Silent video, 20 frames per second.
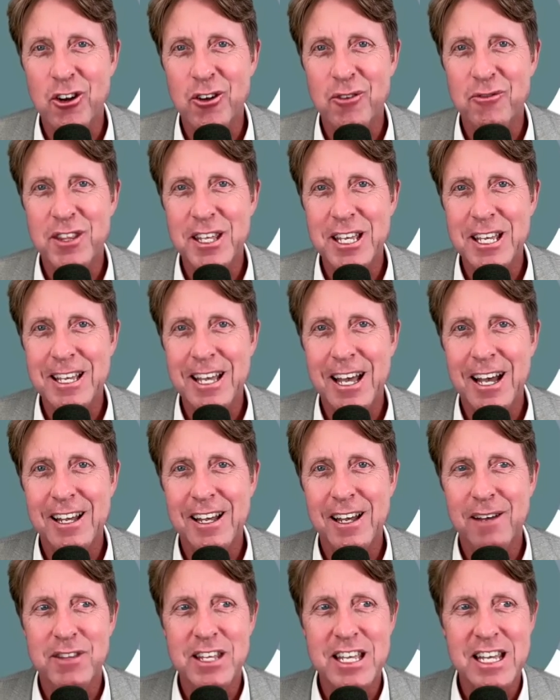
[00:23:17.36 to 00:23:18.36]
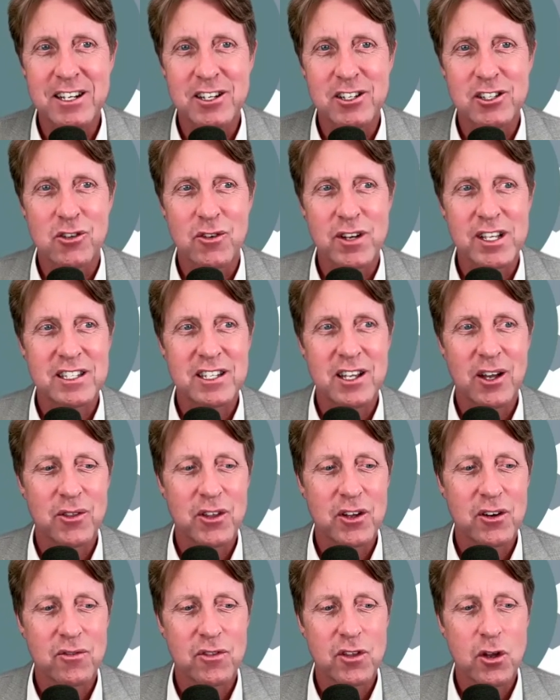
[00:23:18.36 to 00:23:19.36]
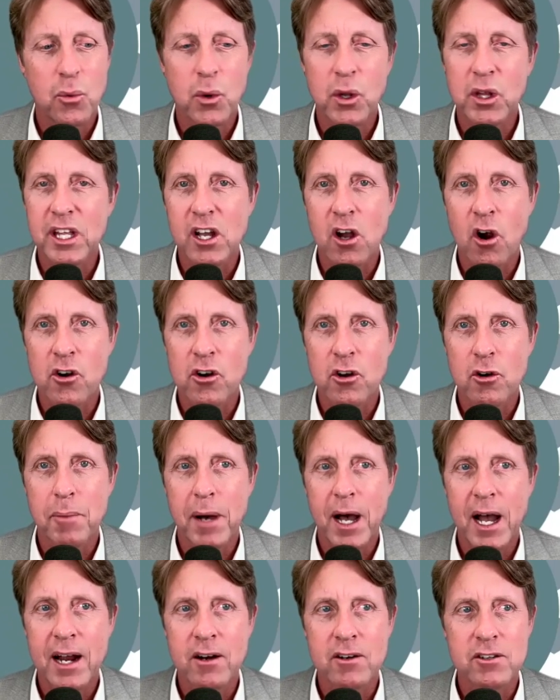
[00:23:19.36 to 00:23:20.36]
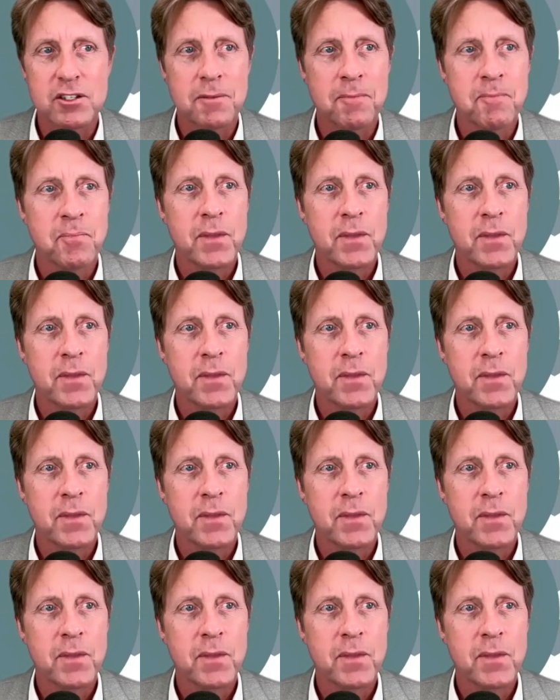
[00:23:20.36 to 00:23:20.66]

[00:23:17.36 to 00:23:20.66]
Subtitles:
of the industry. So there really are no buyers.